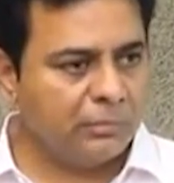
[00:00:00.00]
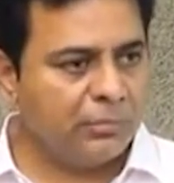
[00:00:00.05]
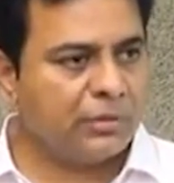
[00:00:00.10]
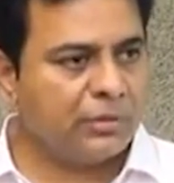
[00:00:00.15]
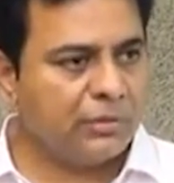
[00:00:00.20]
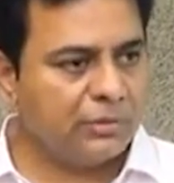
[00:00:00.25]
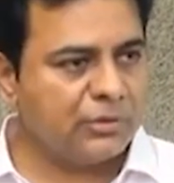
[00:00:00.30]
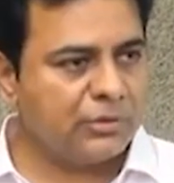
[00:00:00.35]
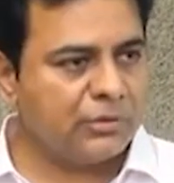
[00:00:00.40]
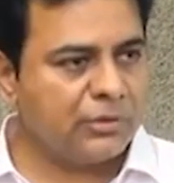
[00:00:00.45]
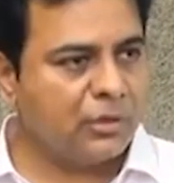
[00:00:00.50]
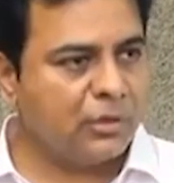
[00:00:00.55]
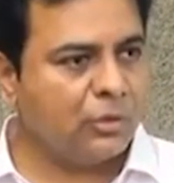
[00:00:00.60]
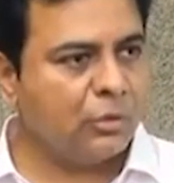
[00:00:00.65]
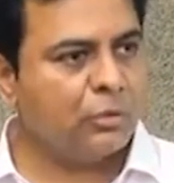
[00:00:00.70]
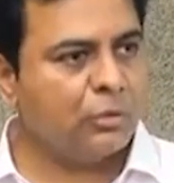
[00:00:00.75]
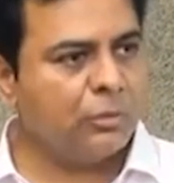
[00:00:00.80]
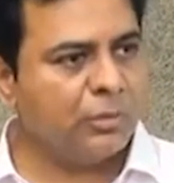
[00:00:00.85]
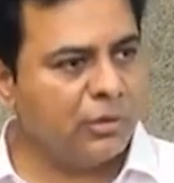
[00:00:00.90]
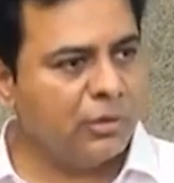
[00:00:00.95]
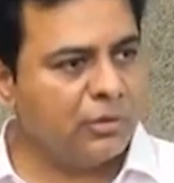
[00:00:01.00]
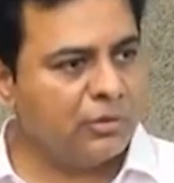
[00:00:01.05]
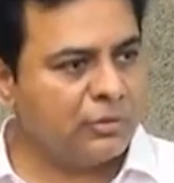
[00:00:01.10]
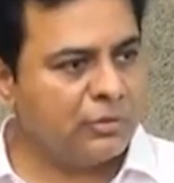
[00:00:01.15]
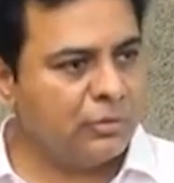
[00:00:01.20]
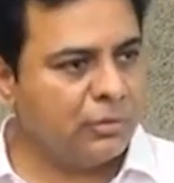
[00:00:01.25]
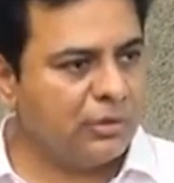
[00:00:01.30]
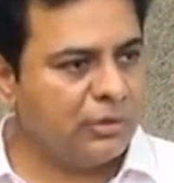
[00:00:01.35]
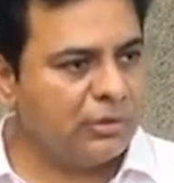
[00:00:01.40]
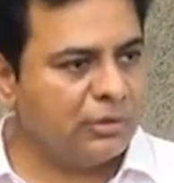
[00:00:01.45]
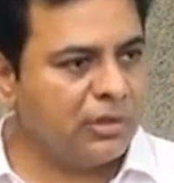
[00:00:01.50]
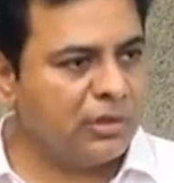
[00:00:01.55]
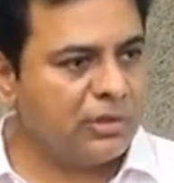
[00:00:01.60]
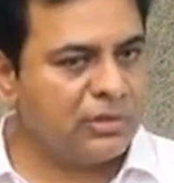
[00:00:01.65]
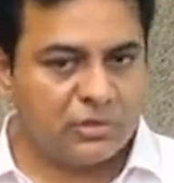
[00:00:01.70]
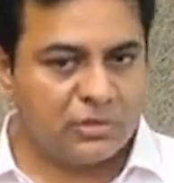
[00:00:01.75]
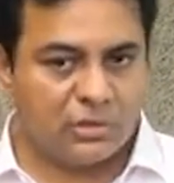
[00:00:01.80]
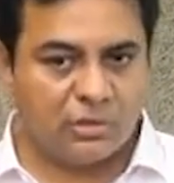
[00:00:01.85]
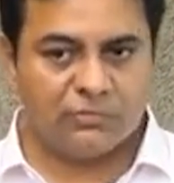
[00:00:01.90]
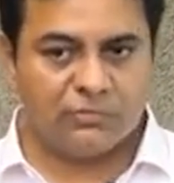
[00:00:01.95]
Because uh, good because you know it uh,
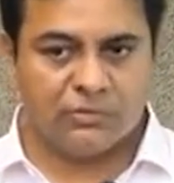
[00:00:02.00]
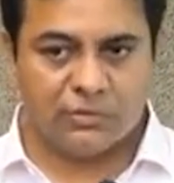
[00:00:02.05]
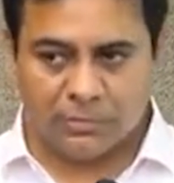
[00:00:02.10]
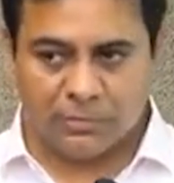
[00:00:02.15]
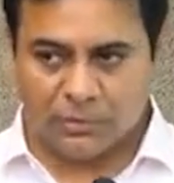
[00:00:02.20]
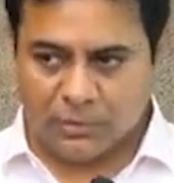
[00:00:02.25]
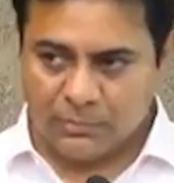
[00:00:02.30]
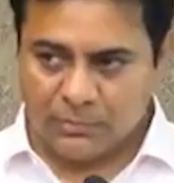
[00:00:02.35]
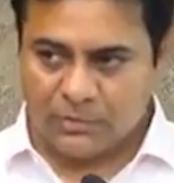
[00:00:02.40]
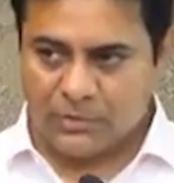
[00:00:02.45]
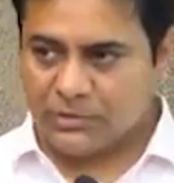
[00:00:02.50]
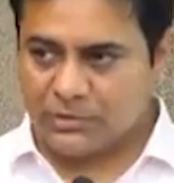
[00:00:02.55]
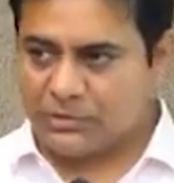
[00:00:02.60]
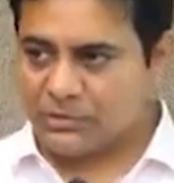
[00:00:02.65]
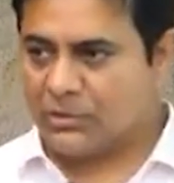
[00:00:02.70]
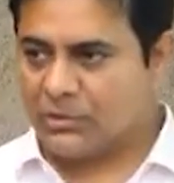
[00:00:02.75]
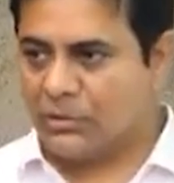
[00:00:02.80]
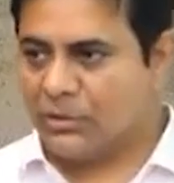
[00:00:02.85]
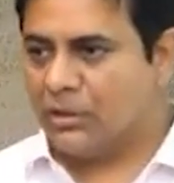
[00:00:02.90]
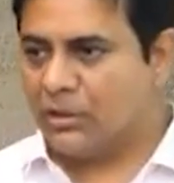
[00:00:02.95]
serves the purpose,